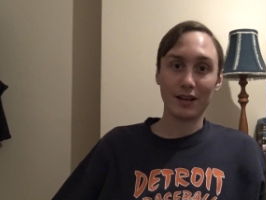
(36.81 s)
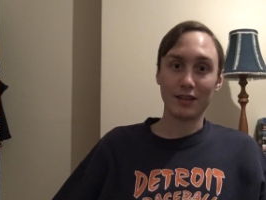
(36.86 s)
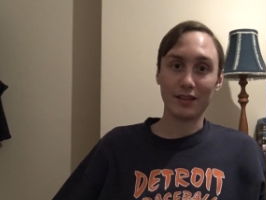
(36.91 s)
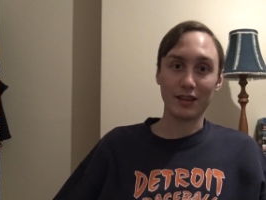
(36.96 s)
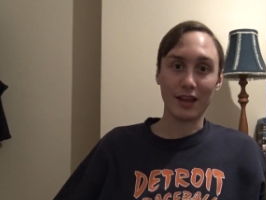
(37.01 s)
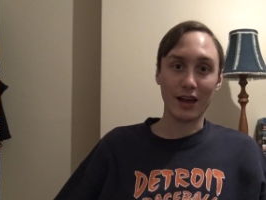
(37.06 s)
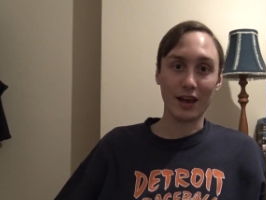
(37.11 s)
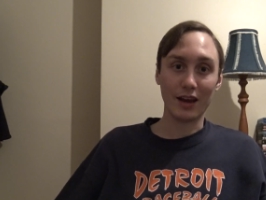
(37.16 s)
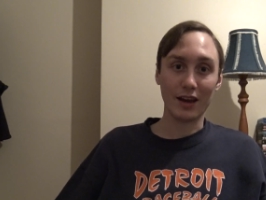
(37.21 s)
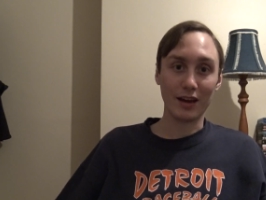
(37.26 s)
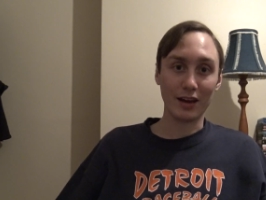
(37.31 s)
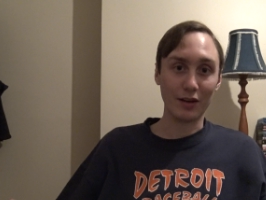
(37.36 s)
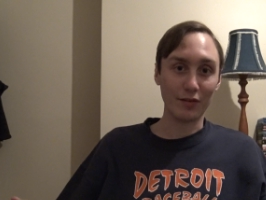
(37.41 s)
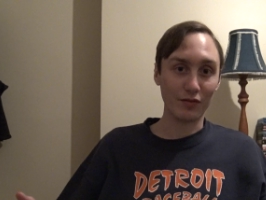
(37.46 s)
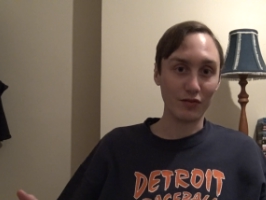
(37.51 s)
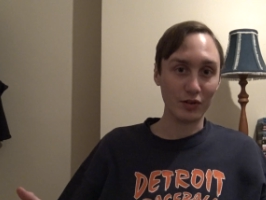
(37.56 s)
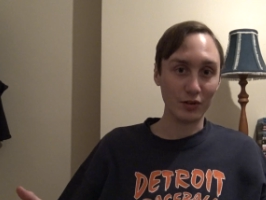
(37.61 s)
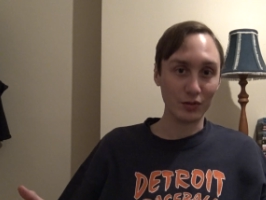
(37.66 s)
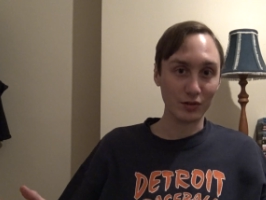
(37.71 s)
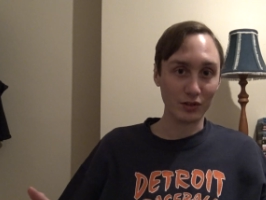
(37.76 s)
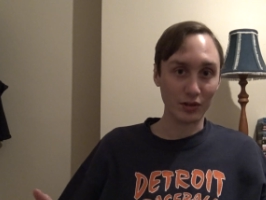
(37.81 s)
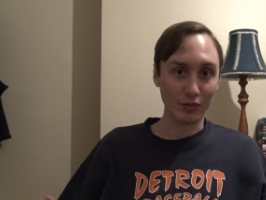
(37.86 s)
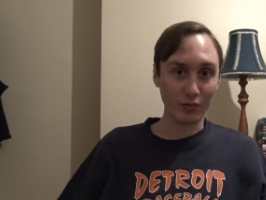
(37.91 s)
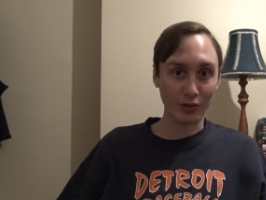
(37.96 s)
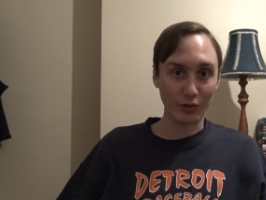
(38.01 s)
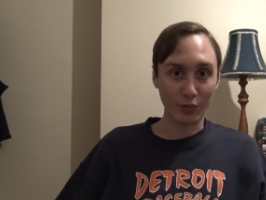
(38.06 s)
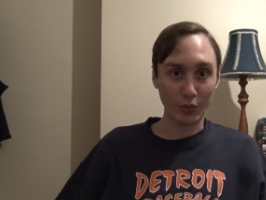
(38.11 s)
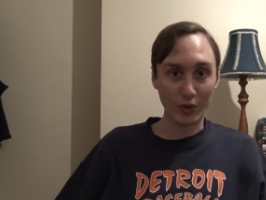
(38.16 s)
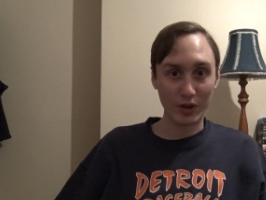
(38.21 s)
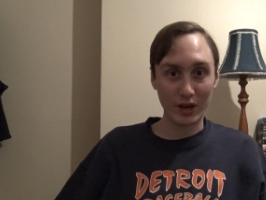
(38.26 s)
They infuse it
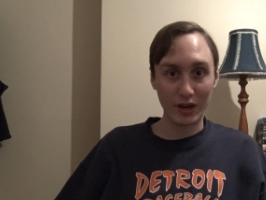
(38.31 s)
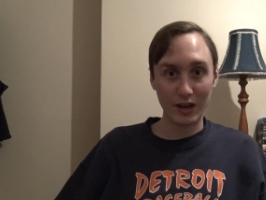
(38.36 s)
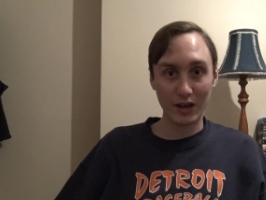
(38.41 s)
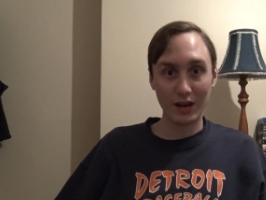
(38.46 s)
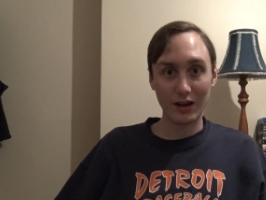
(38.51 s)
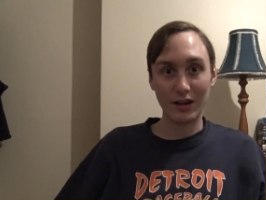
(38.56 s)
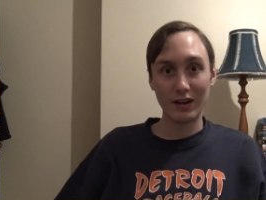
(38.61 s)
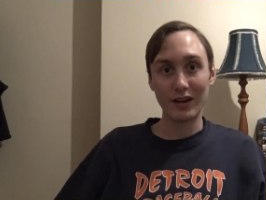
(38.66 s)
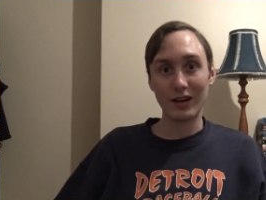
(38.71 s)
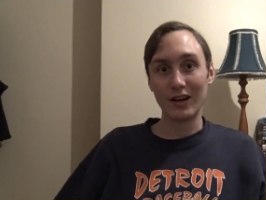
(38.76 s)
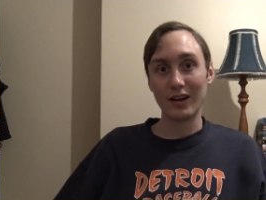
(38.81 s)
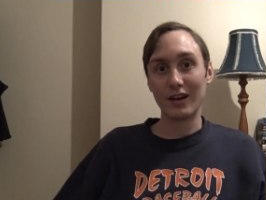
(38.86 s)
with weed.